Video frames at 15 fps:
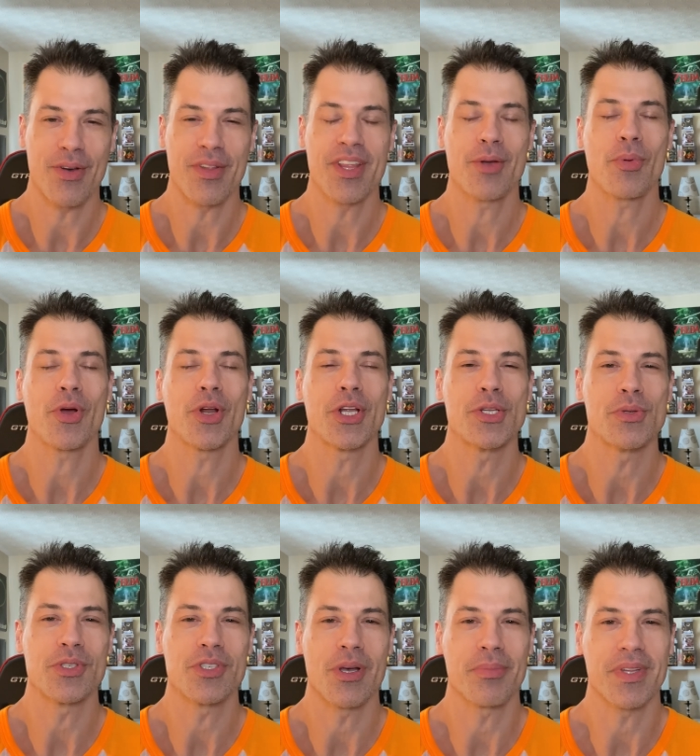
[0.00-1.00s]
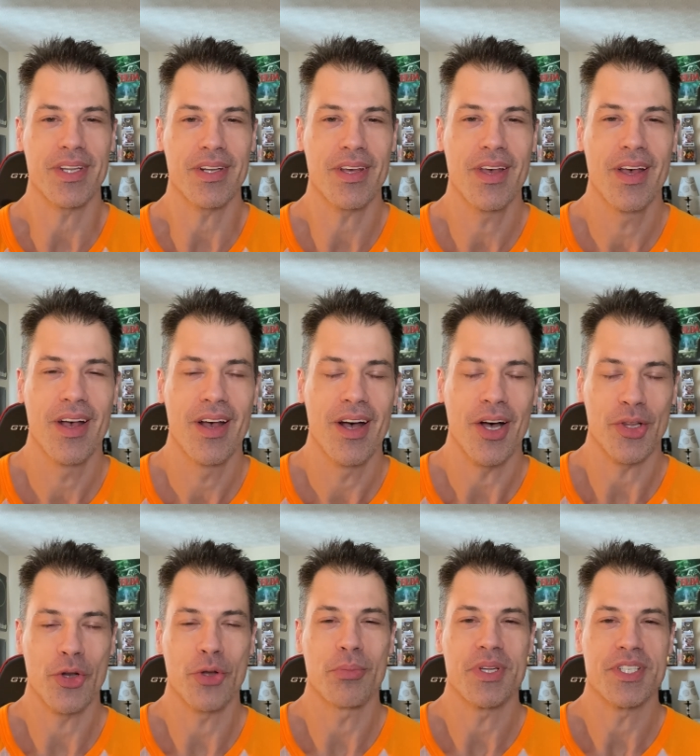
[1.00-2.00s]
I think we're gonna do something a
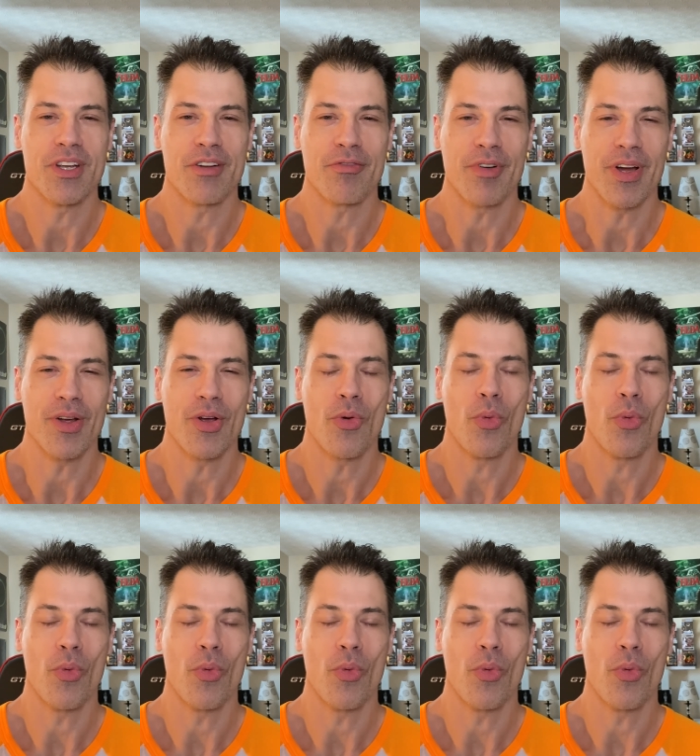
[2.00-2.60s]
little bit different.